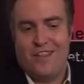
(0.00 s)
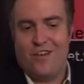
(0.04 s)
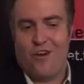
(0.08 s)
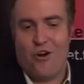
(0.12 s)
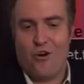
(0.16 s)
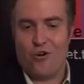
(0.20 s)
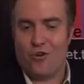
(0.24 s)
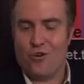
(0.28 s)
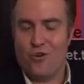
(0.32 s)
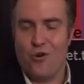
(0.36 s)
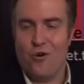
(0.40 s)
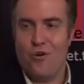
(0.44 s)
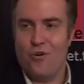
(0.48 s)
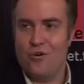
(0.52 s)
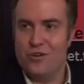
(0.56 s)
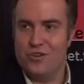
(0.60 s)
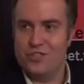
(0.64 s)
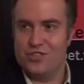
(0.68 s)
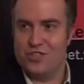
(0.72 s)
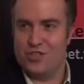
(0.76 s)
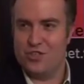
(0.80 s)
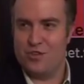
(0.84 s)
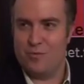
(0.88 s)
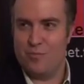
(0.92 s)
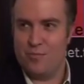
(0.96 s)
Our goal
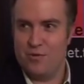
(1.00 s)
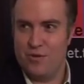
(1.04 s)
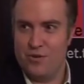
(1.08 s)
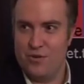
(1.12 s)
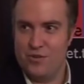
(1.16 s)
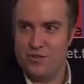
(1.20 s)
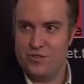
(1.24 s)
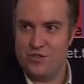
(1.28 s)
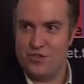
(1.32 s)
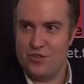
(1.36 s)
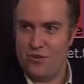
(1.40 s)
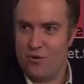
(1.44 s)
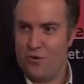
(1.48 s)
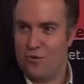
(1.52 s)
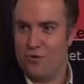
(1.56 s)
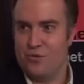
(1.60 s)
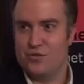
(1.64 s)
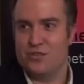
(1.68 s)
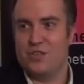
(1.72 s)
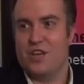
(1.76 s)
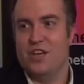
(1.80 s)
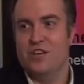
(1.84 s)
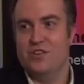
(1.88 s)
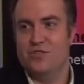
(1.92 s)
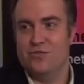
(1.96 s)
isn't to produce the whole
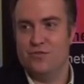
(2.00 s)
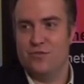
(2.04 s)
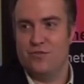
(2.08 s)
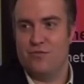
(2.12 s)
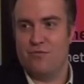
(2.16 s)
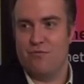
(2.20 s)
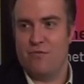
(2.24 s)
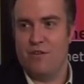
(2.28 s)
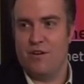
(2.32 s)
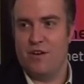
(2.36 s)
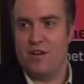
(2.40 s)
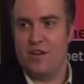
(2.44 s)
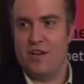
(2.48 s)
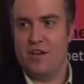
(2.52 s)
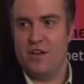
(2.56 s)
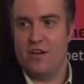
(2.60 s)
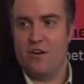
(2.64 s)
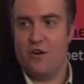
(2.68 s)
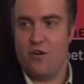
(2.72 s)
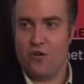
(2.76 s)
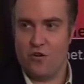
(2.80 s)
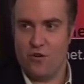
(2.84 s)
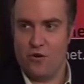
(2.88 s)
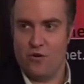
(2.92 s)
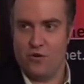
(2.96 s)
schedule in 3D.
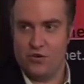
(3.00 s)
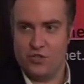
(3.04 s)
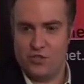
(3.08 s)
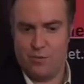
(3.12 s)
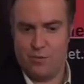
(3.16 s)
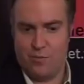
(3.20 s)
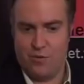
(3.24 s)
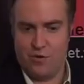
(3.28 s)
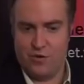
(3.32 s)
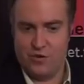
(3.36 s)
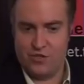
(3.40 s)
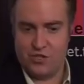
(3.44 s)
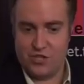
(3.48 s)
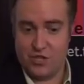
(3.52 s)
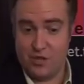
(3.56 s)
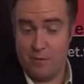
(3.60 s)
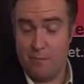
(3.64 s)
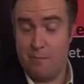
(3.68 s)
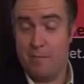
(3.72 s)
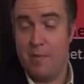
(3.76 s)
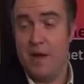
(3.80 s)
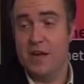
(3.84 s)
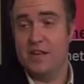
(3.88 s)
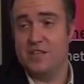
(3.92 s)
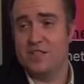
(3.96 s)
Our goal produce the
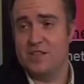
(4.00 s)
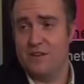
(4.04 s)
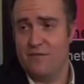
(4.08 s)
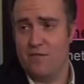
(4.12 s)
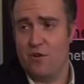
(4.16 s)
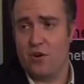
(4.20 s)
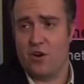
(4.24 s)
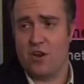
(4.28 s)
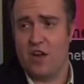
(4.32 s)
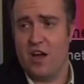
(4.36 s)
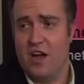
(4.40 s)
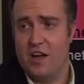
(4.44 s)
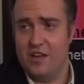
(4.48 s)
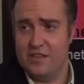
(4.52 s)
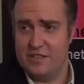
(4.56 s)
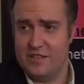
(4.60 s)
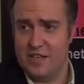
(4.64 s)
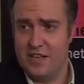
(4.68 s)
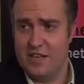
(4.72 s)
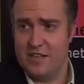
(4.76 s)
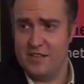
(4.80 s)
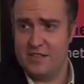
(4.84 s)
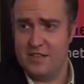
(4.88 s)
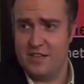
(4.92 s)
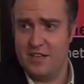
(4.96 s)
best of our
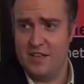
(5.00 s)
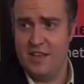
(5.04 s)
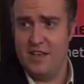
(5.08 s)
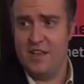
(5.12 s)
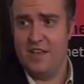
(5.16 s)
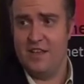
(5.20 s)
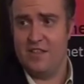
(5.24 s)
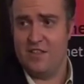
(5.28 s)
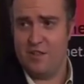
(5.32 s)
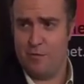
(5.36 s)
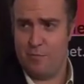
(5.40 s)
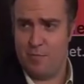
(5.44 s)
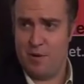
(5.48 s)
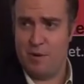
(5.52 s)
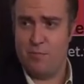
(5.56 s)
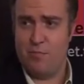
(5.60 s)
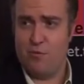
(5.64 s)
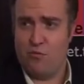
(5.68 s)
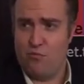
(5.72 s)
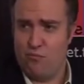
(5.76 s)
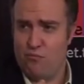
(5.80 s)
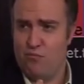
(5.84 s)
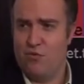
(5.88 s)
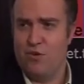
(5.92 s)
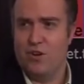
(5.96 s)
content that
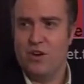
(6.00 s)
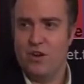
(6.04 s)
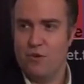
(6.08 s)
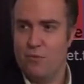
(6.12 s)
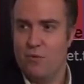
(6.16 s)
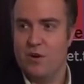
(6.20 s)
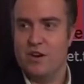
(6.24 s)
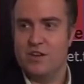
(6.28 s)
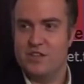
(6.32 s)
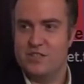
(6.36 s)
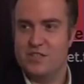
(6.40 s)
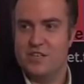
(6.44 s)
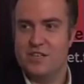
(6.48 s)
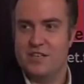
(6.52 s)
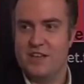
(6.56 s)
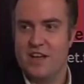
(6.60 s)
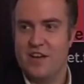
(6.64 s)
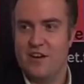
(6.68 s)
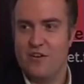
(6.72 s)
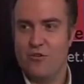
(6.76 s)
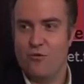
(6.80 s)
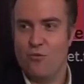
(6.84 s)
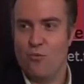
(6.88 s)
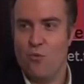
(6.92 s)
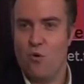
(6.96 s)
people really want to sit
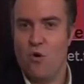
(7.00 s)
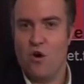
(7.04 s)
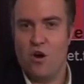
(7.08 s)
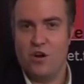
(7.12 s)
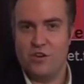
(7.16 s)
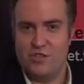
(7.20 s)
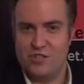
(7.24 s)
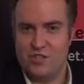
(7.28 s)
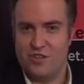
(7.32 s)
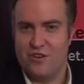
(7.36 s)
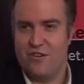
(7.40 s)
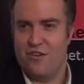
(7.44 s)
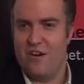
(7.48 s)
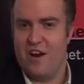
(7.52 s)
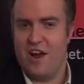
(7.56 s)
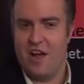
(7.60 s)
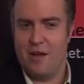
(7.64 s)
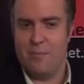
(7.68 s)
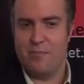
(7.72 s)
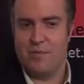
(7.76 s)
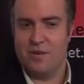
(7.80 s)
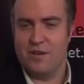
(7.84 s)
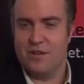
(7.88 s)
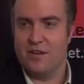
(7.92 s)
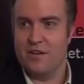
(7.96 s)
down and watch and are
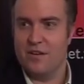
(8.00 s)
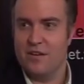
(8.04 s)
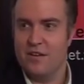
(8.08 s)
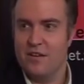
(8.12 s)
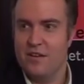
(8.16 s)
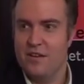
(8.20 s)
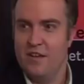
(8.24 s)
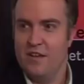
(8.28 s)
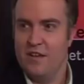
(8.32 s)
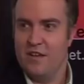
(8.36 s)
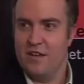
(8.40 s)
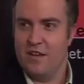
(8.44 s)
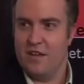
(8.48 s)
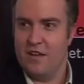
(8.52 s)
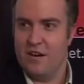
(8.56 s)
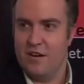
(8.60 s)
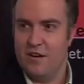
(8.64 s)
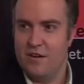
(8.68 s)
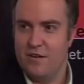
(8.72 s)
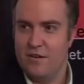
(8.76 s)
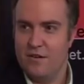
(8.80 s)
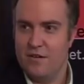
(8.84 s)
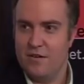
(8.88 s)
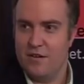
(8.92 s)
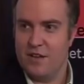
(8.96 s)
happy to, you
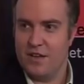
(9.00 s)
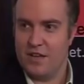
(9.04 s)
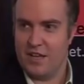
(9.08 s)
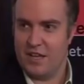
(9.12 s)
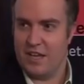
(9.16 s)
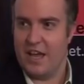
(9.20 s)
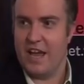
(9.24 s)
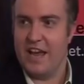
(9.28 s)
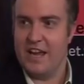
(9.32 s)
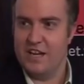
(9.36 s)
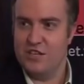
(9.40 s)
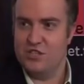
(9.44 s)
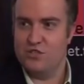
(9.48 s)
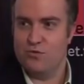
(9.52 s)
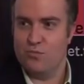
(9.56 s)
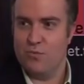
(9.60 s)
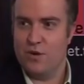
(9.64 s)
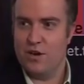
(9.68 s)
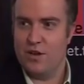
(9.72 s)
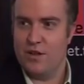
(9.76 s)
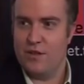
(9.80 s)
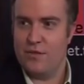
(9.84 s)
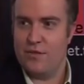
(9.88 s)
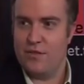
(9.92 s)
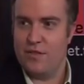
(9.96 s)
know, engage
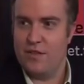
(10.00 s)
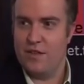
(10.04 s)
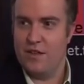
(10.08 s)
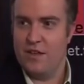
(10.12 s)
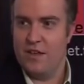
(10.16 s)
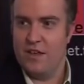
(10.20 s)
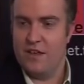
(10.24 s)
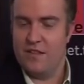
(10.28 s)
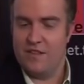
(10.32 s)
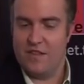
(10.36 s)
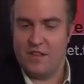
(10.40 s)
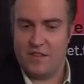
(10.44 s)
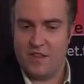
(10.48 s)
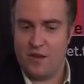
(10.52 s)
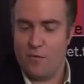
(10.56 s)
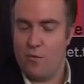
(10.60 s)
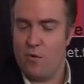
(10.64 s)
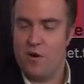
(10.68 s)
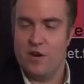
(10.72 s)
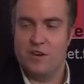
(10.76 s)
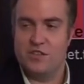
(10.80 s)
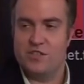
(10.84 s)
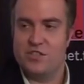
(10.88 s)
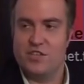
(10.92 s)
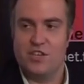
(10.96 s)
with, that they
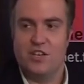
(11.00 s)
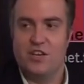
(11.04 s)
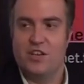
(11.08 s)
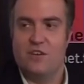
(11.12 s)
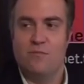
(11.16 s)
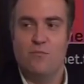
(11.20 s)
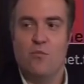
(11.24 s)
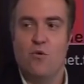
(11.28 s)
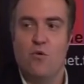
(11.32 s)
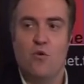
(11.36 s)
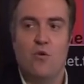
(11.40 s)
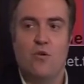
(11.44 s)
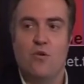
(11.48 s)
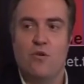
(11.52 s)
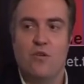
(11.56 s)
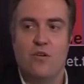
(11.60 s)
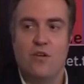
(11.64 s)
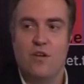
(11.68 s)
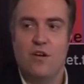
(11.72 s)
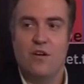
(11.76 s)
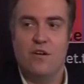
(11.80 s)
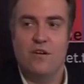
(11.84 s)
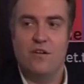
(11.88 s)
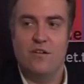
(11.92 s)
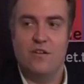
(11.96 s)
want to see more, you
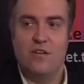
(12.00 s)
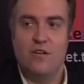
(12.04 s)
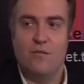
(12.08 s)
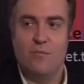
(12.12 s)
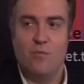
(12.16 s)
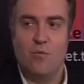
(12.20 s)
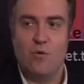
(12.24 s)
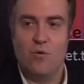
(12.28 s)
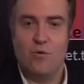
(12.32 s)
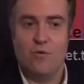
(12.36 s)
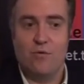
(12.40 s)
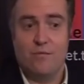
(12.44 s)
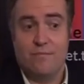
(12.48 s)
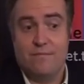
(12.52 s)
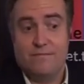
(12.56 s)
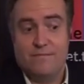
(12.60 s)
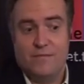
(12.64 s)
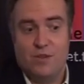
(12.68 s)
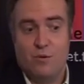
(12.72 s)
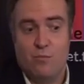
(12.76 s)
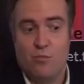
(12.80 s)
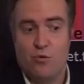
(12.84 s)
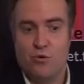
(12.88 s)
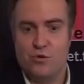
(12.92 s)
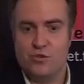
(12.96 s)
know, in a more
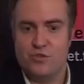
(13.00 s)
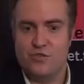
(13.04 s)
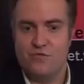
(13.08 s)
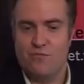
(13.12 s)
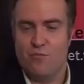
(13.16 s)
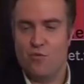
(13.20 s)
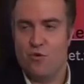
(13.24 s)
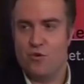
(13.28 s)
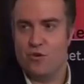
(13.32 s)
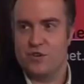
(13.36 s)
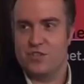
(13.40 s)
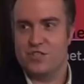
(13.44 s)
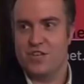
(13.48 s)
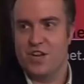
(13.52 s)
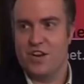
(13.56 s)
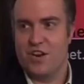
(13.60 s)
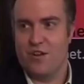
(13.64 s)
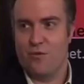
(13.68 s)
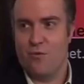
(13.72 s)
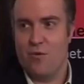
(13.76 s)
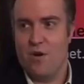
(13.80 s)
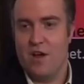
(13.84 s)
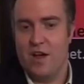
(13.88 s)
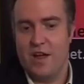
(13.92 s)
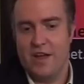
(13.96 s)
immersive, more
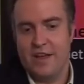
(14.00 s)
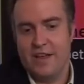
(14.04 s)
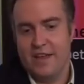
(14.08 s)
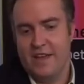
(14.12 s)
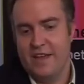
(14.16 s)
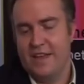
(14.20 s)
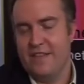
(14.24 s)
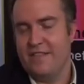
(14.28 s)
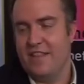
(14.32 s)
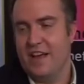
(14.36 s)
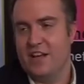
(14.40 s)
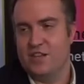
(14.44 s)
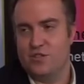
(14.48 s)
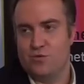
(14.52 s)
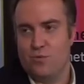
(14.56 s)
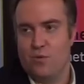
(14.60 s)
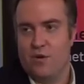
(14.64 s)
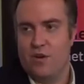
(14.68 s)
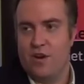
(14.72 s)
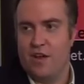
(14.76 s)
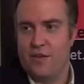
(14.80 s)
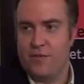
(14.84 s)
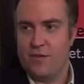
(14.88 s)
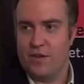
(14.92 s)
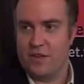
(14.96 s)
exciting way. That's
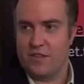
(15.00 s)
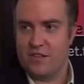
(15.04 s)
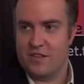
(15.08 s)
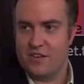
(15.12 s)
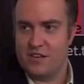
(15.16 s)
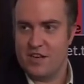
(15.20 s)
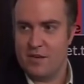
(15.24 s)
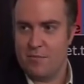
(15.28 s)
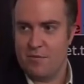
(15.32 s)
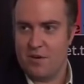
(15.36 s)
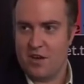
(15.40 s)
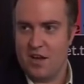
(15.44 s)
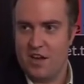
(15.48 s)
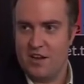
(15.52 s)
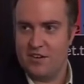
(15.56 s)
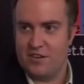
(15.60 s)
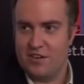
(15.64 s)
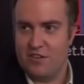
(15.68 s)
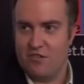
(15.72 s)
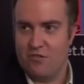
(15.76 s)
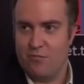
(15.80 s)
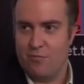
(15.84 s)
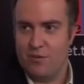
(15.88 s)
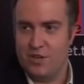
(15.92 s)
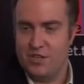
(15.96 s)
what I think the type of
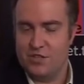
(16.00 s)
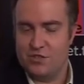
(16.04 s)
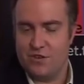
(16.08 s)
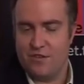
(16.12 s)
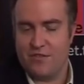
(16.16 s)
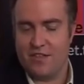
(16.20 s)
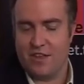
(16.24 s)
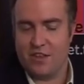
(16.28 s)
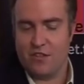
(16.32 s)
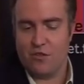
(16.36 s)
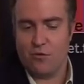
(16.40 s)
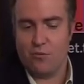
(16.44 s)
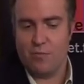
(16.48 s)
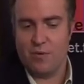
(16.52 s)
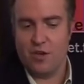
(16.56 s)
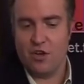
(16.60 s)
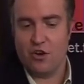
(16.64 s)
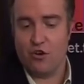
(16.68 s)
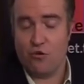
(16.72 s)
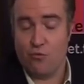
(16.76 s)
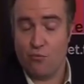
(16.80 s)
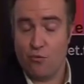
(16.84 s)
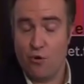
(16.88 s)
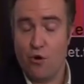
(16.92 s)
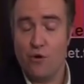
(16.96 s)
content will be. So I think there'll be a
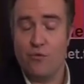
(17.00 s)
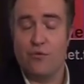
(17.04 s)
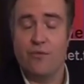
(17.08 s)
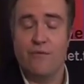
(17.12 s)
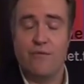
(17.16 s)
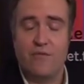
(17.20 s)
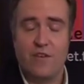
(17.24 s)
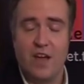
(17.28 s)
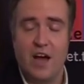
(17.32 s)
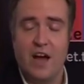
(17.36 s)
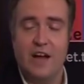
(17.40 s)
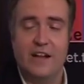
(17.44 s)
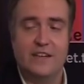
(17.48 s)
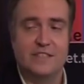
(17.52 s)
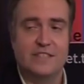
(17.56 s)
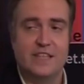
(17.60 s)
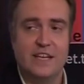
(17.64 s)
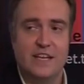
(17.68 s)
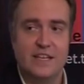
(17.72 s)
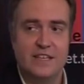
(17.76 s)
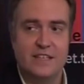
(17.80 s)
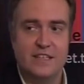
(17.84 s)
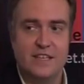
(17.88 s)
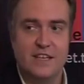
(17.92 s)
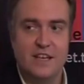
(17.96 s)
growth of
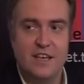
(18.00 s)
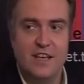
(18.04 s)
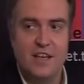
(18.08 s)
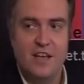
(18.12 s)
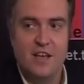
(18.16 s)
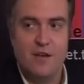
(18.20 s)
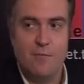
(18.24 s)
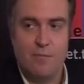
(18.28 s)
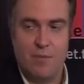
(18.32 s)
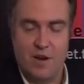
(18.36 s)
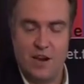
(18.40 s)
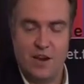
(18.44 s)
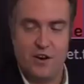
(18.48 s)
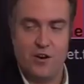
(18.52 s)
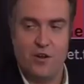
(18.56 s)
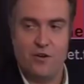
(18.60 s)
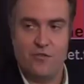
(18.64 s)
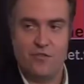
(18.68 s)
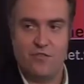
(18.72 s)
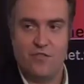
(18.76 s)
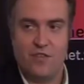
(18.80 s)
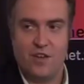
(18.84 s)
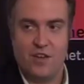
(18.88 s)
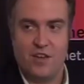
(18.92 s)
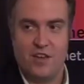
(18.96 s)
content, but I
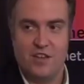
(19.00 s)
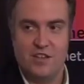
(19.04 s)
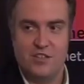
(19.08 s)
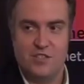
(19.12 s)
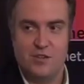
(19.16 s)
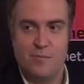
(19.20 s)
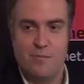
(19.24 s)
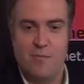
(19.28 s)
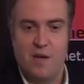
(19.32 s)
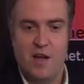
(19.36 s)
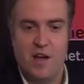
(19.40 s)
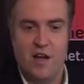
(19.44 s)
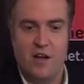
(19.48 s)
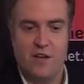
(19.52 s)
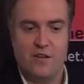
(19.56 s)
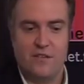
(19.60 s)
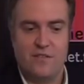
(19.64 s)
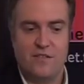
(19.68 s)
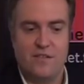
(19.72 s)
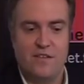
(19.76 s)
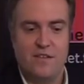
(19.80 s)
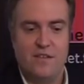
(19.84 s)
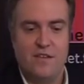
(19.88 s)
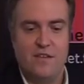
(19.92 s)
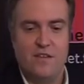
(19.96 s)
don't think it's
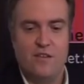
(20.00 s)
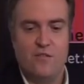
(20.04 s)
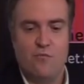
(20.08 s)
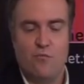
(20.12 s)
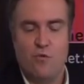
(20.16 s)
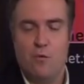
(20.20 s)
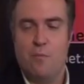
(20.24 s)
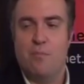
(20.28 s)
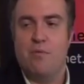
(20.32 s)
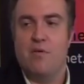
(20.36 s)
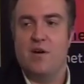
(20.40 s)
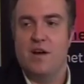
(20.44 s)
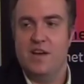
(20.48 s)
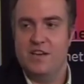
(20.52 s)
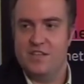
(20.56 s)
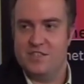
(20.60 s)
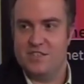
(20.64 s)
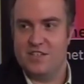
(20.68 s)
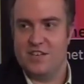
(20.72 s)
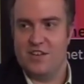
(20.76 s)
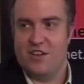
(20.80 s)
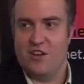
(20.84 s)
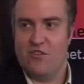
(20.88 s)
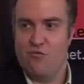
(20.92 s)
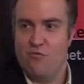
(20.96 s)
about
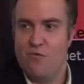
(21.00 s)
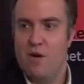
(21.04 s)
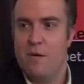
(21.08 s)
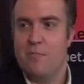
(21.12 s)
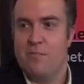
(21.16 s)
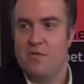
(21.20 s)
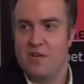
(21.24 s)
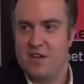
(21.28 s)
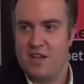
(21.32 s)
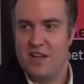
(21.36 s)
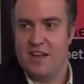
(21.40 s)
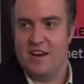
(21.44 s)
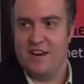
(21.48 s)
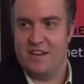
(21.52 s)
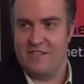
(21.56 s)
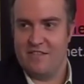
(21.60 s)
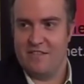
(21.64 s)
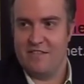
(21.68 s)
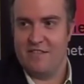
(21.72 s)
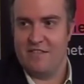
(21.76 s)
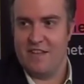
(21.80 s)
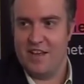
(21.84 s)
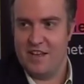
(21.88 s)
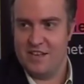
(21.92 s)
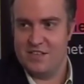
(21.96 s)
replacing and
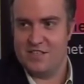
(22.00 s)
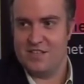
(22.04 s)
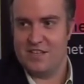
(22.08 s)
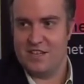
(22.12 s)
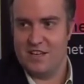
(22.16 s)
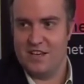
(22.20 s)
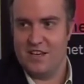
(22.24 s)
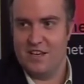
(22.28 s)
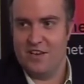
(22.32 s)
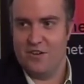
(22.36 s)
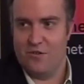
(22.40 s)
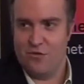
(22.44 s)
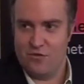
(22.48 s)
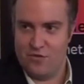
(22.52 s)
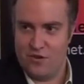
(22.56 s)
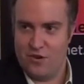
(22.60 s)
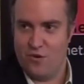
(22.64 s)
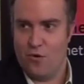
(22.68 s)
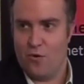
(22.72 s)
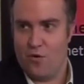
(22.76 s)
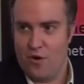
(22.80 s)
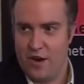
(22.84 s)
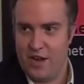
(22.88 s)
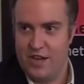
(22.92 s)
replicating SD or